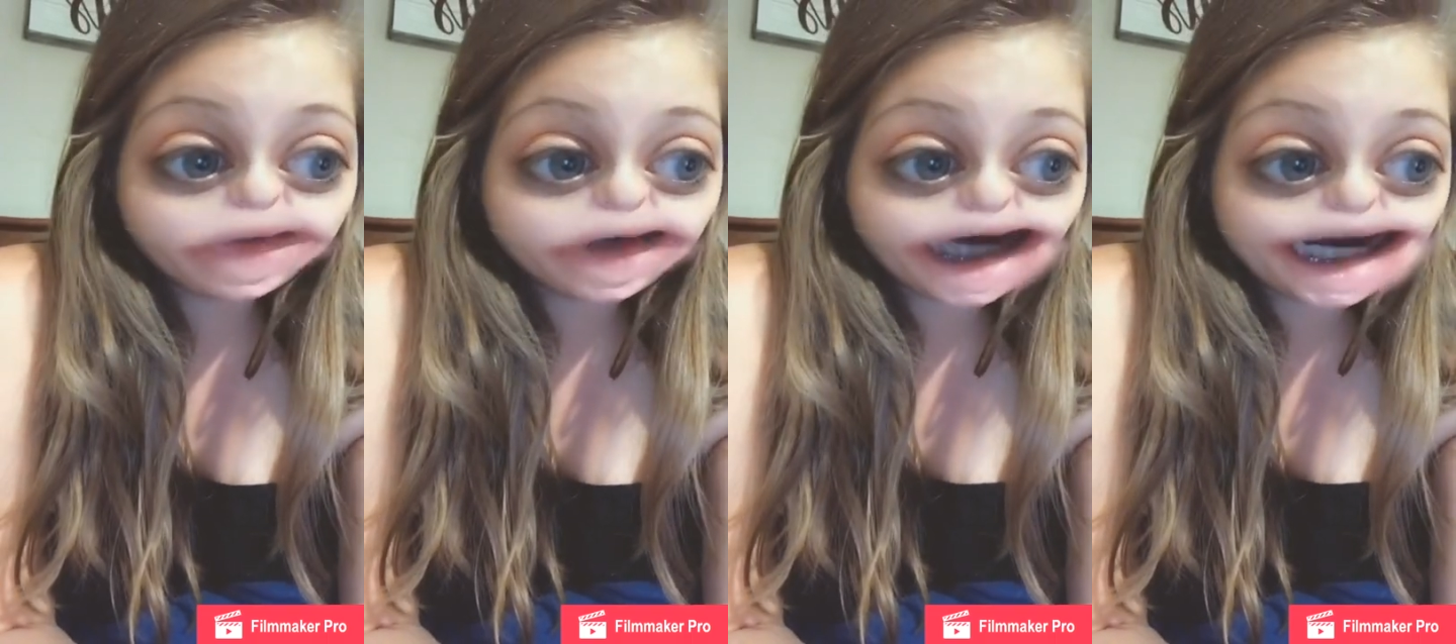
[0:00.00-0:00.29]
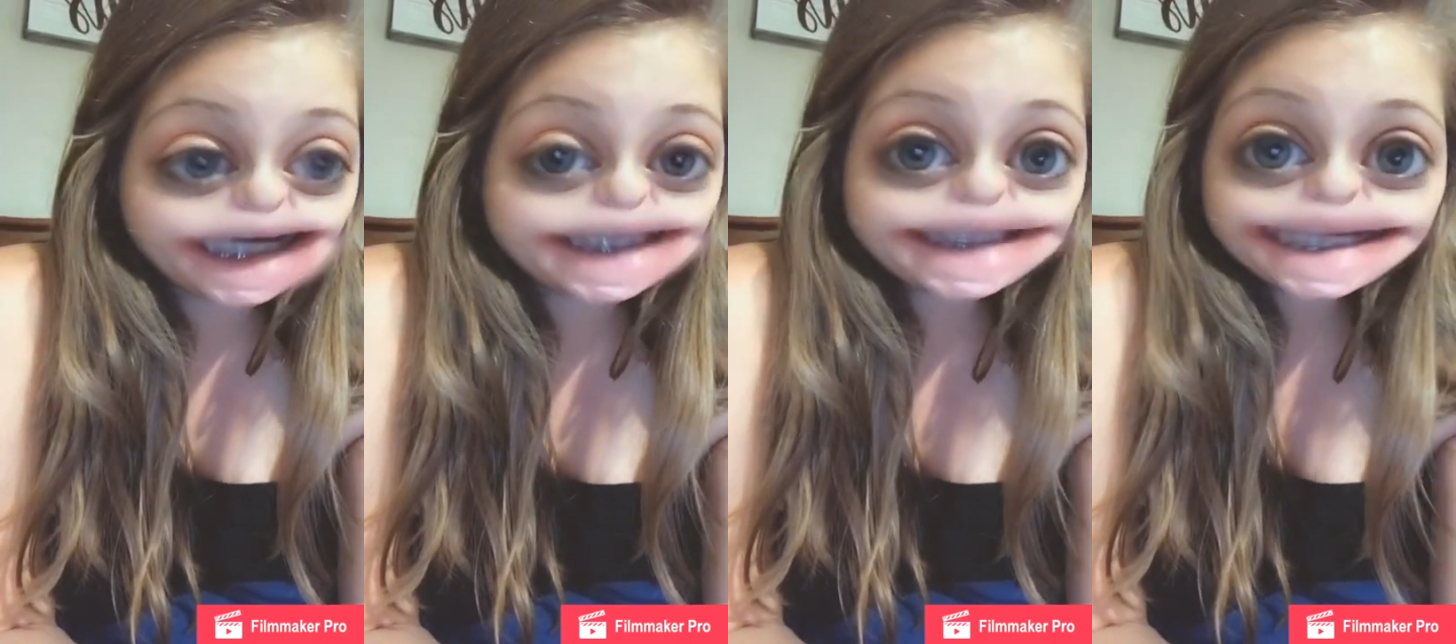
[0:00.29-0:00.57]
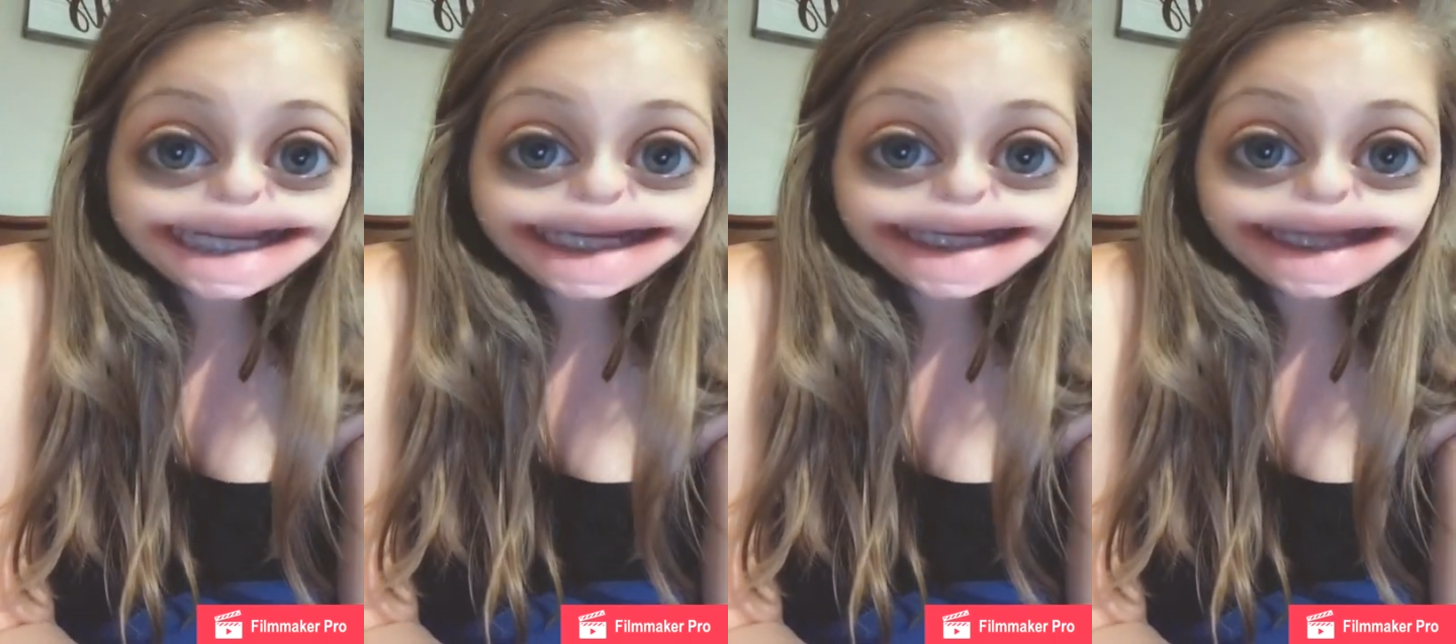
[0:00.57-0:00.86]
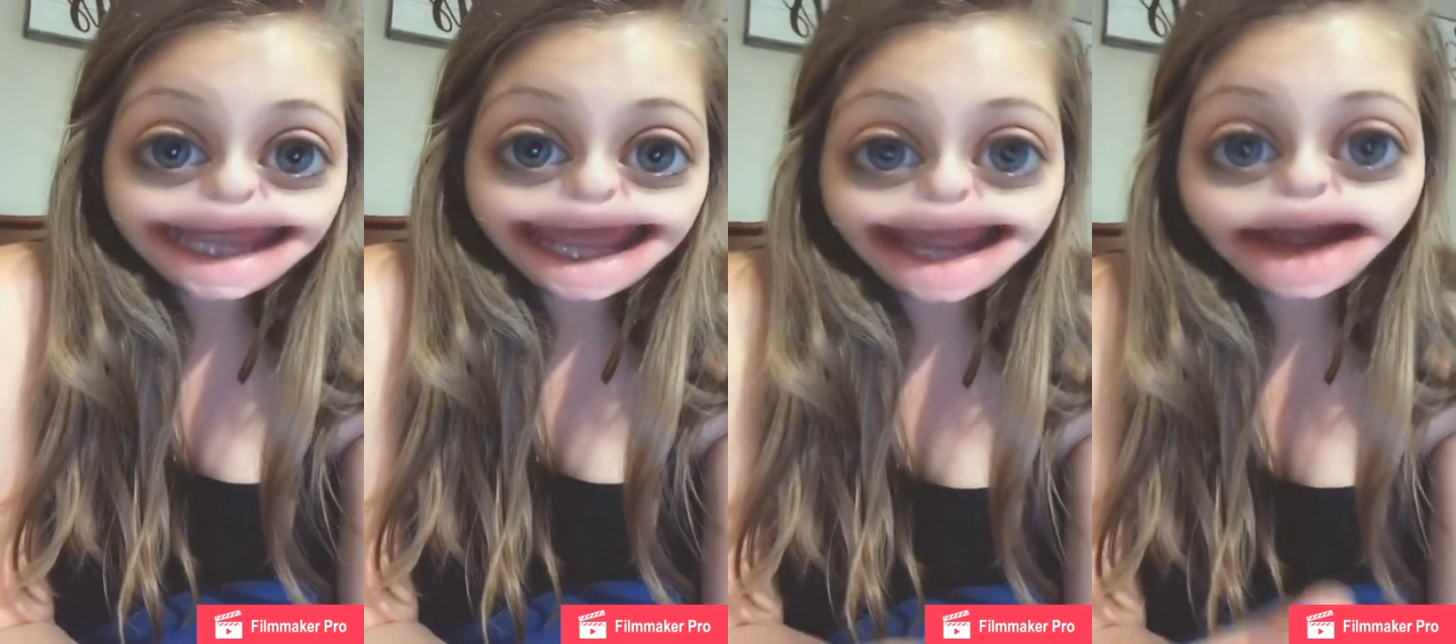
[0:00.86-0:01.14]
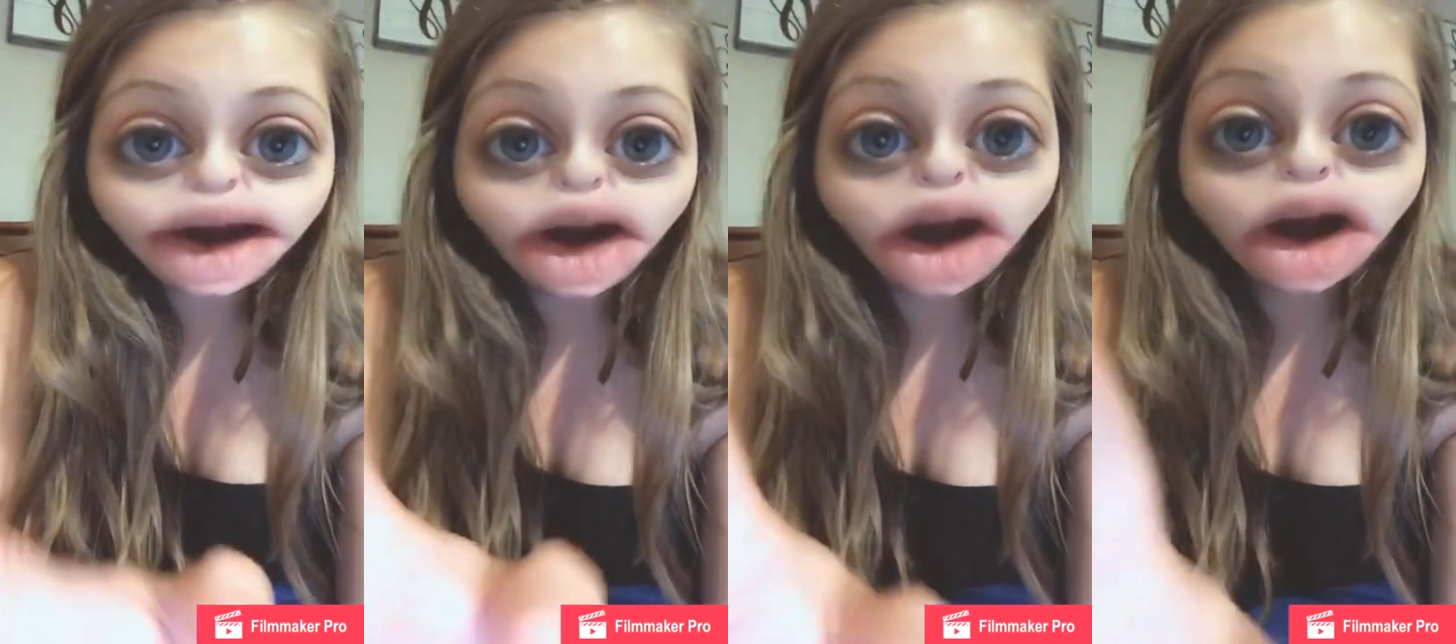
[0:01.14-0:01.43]
friends, and
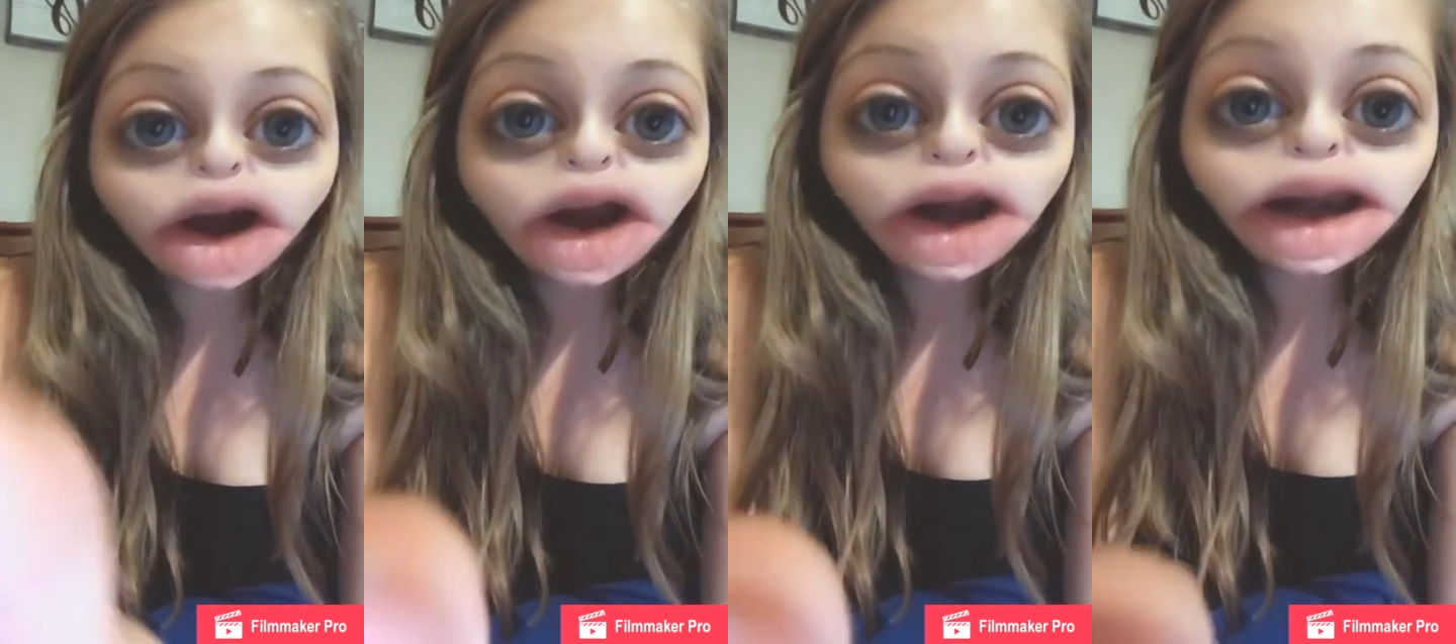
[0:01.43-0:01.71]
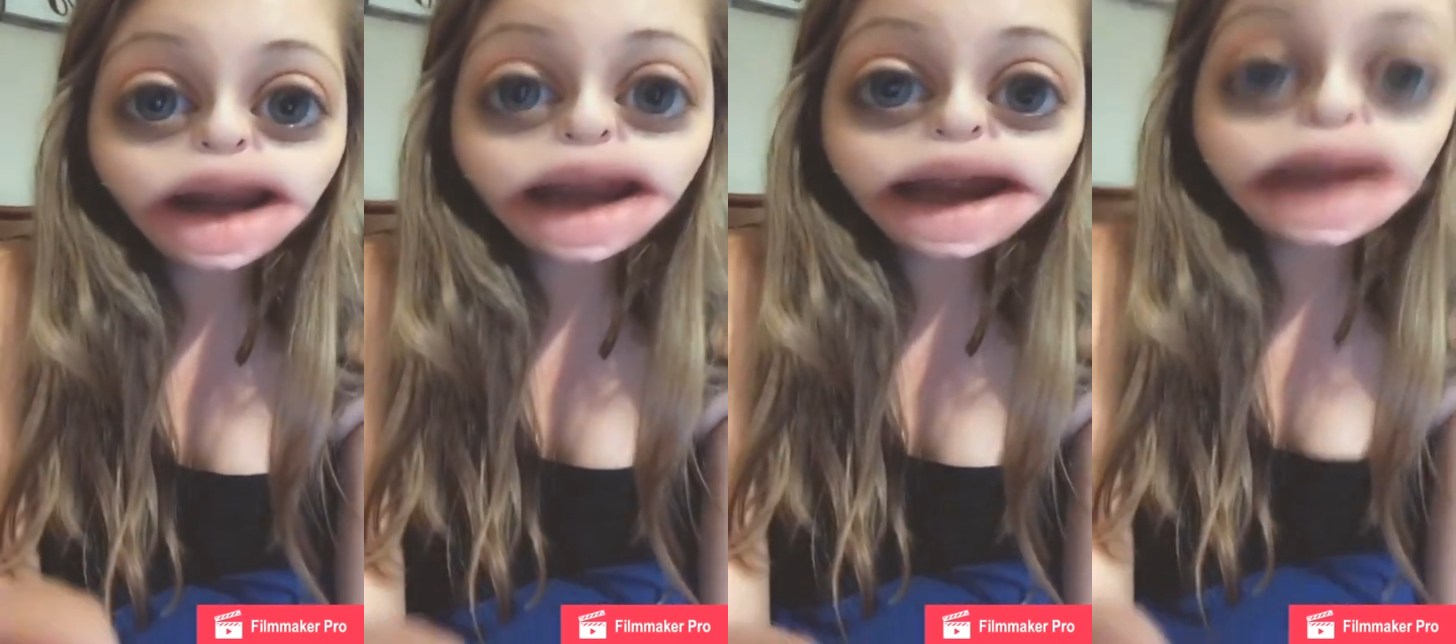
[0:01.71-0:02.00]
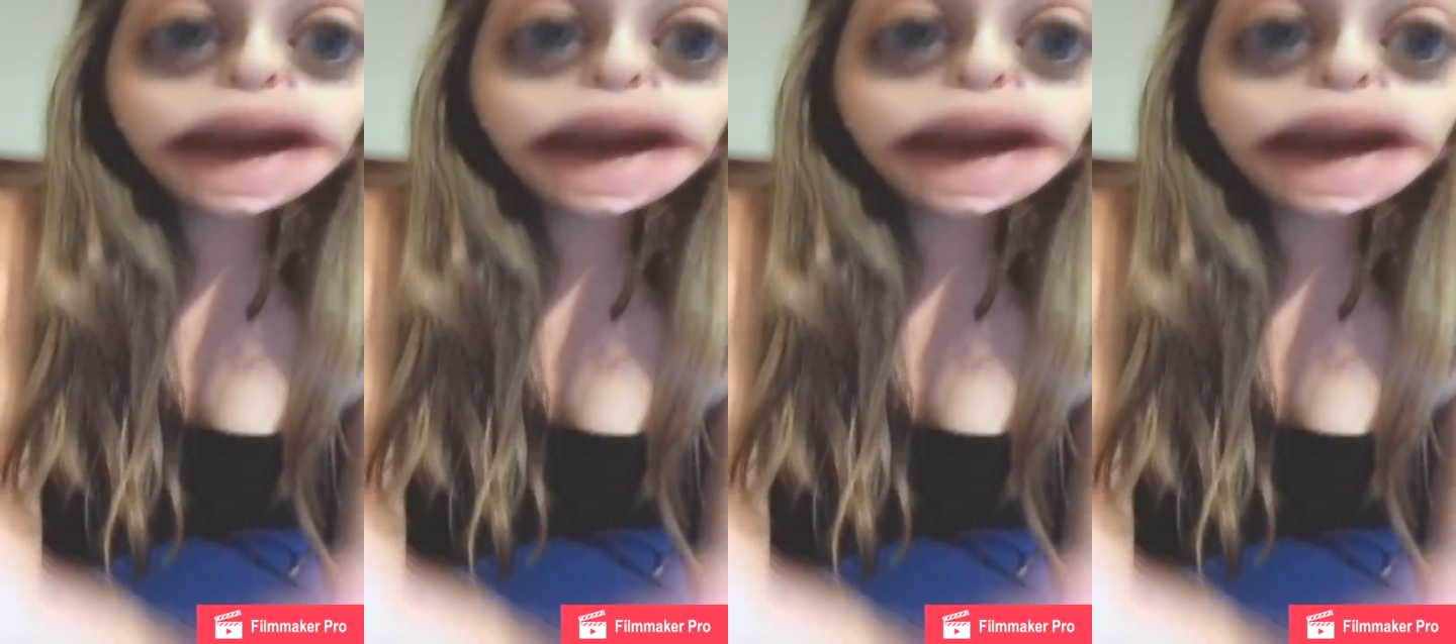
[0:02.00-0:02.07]
they all